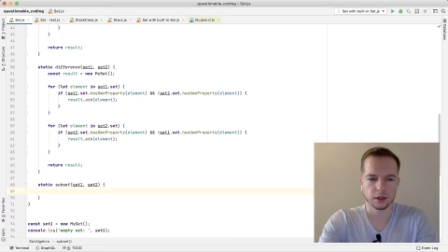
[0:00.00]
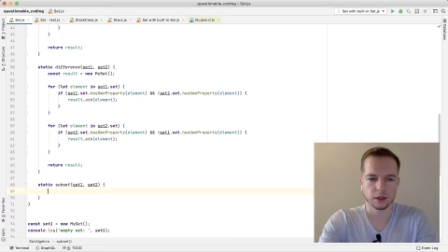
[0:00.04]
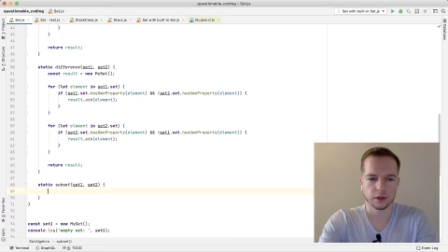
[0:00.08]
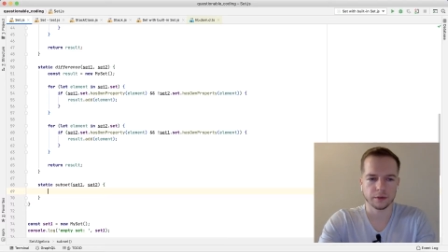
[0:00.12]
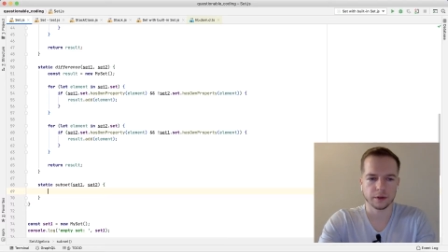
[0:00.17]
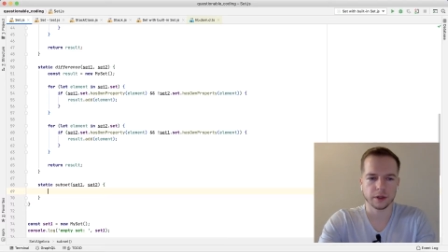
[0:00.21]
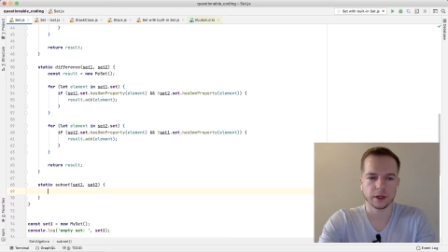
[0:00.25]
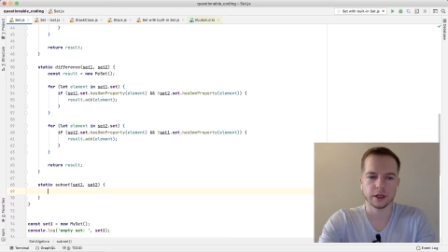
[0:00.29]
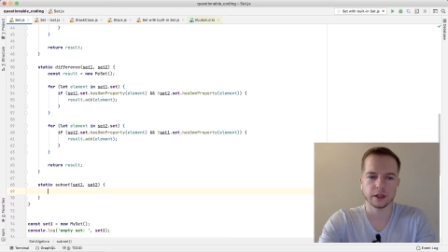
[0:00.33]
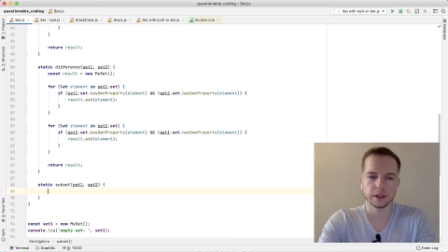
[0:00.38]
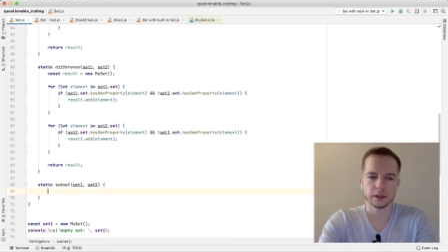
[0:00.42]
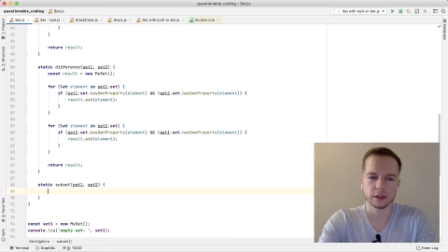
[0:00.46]

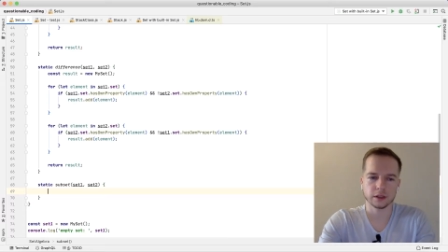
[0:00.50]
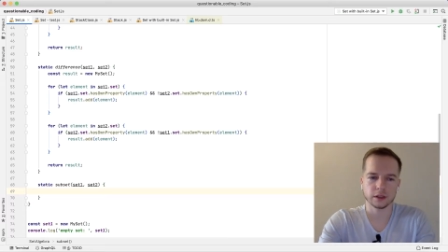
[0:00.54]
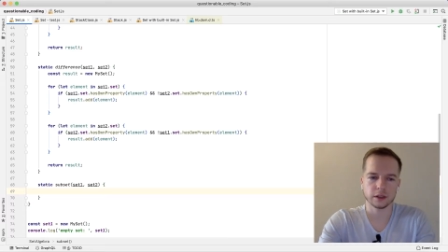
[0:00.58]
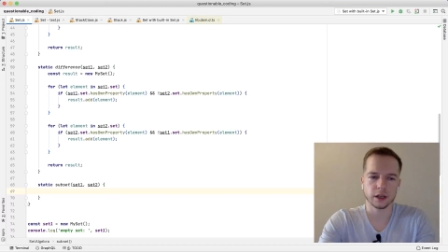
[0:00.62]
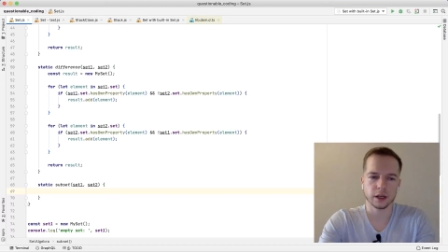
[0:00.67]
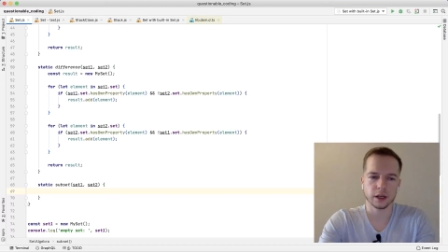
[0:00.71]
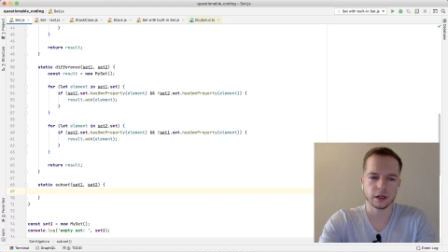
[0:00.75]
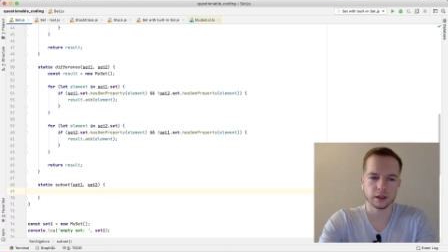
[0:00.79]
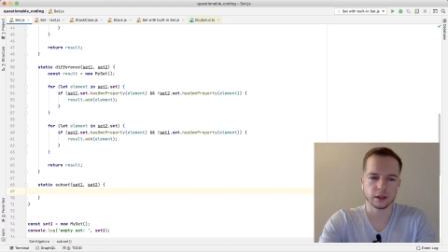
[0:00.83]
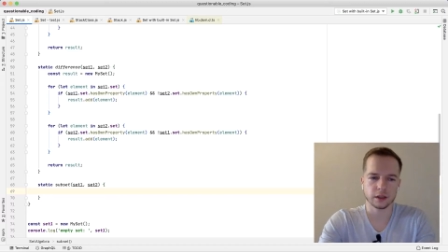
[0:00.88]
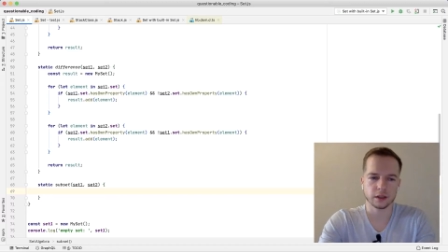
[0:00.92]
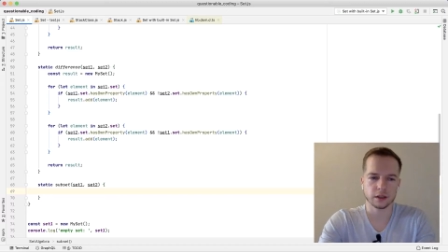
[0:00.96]
If it is,
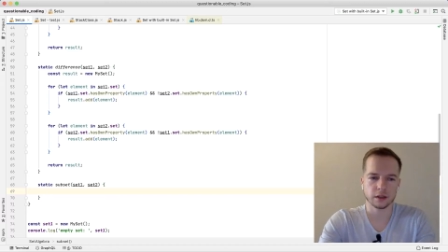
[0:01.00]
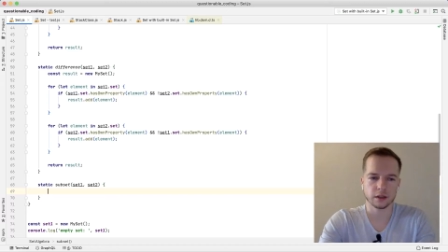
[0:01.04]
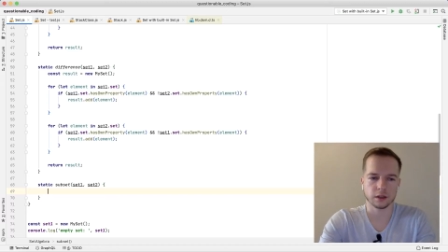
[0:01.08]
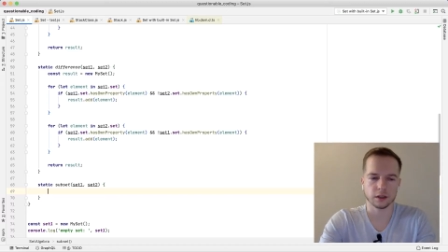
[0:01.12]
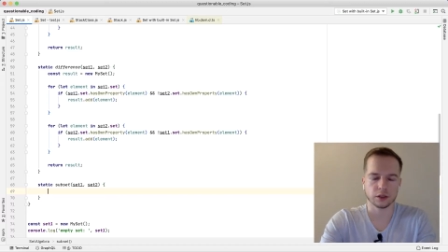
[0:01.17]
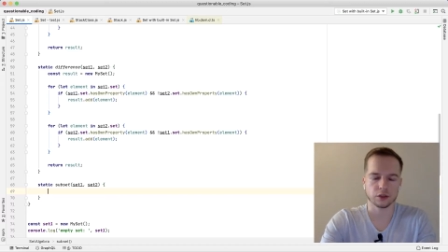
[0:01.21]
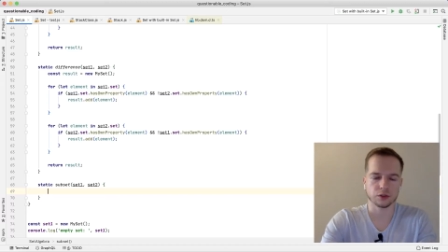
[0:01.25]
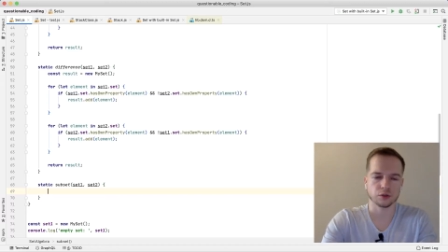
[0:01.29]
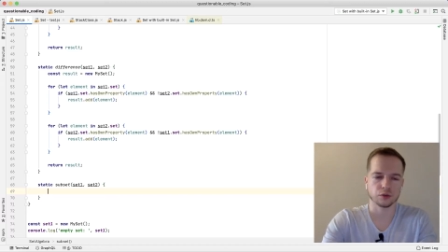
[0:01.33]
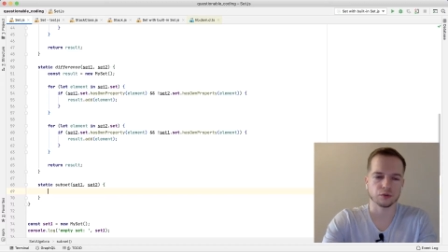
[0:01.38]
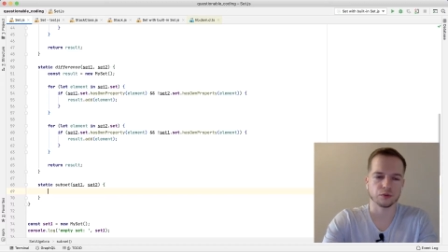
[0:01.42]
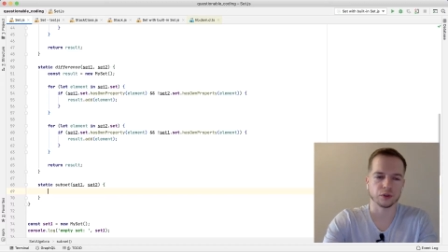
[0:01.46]
then
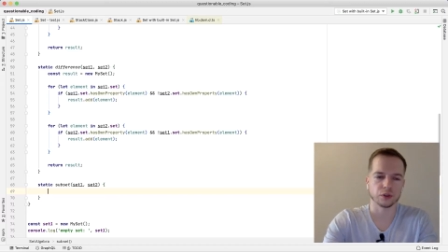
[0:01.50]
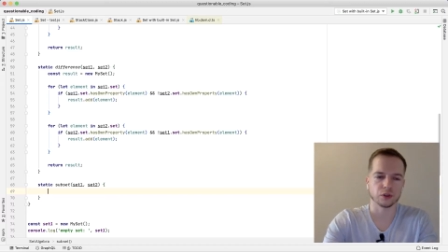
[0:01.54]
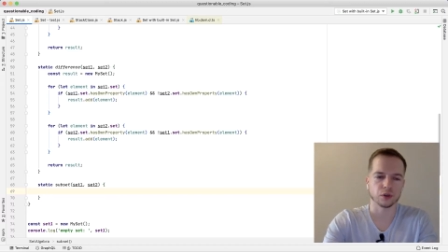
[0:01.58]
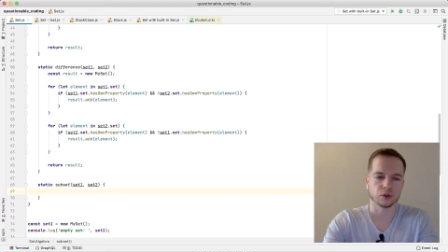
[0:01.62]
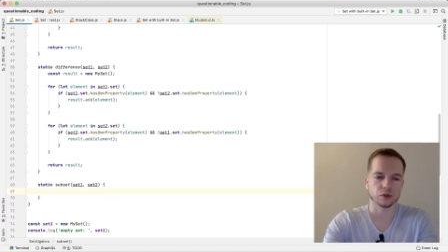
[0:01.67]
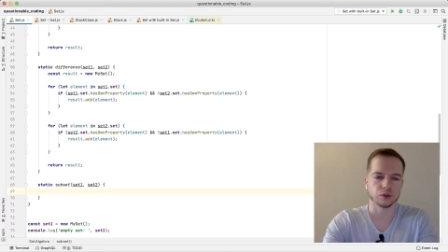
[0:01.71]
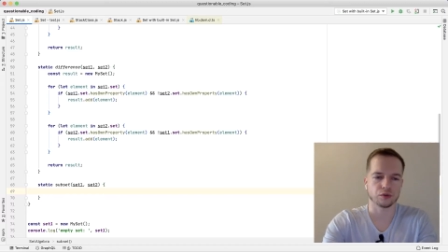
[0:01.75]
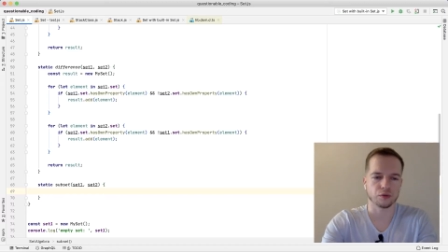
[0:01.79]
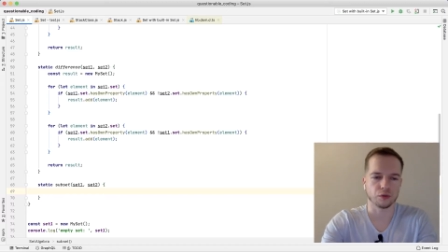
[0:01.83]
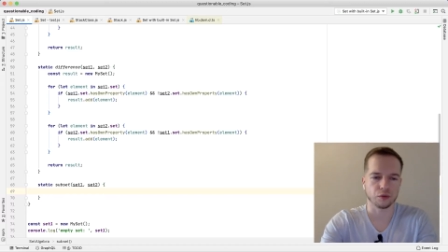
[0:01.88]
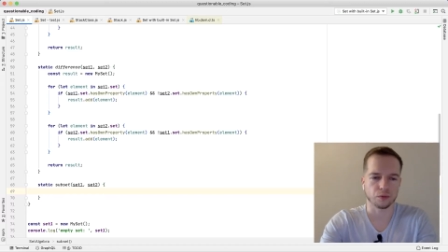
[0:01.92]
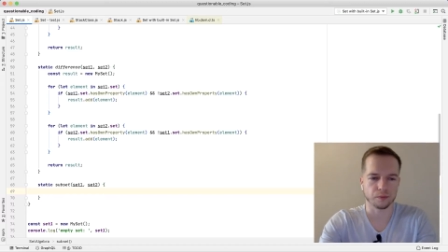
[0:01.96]
it should
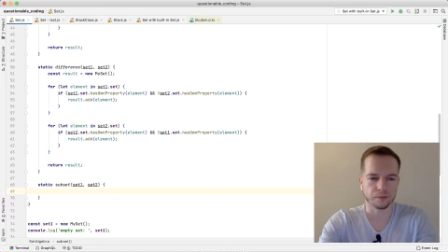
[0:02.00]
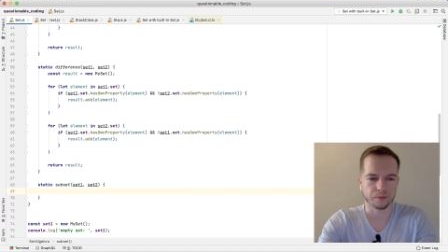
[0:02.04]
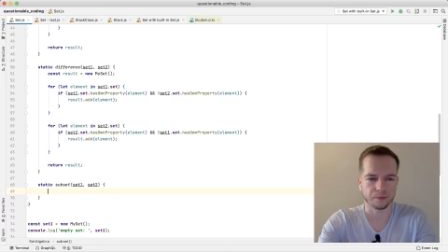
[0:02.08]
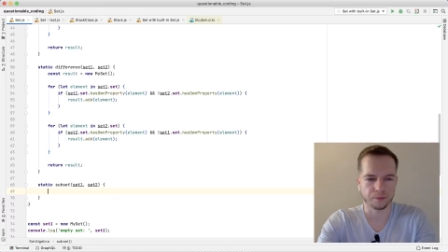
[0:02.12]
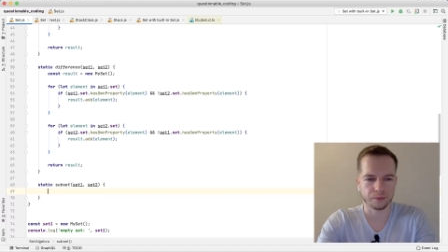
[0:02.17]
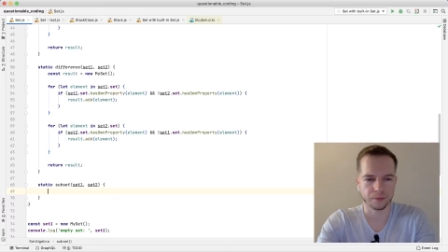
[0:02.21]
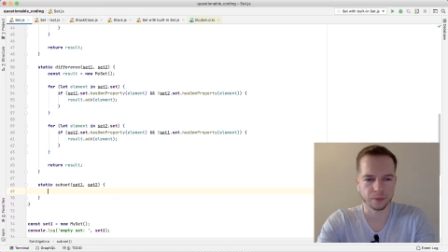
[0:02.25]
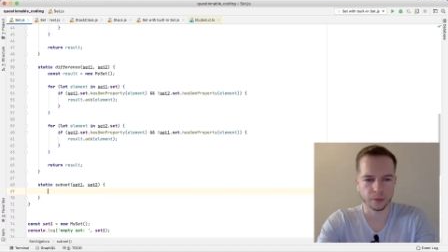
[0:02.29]
return true.